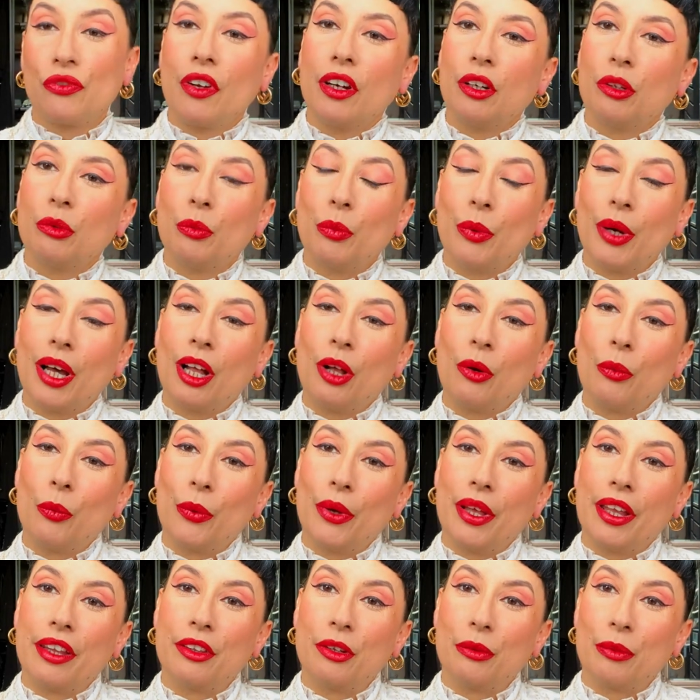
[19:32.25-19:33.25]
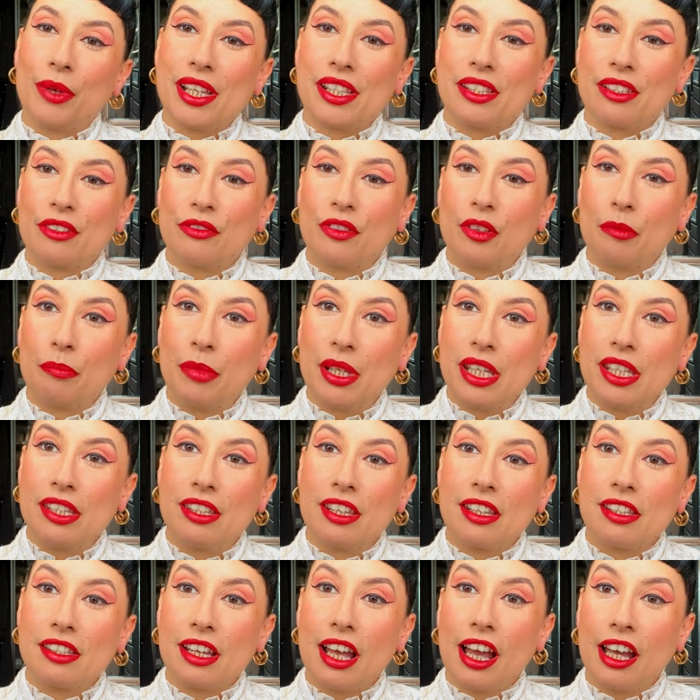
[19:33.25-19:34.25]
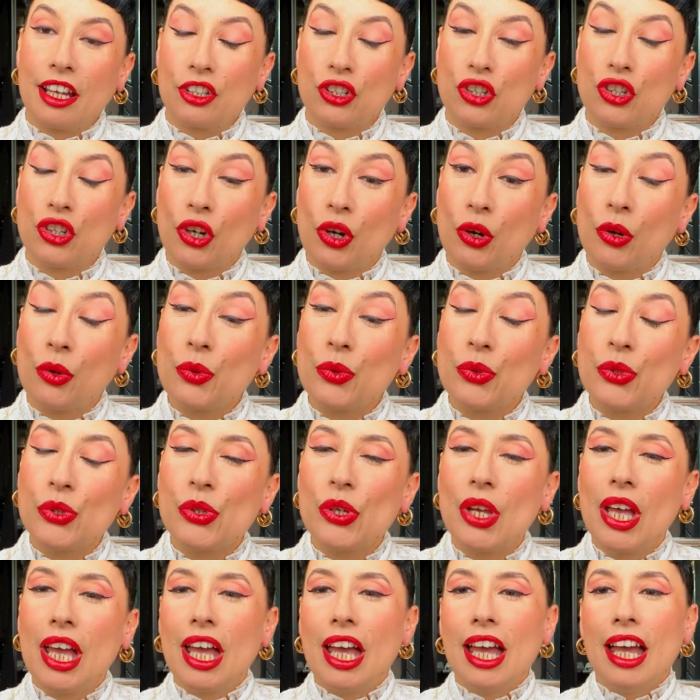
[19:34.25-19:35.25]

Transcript: very well with the rest of the pieces I chose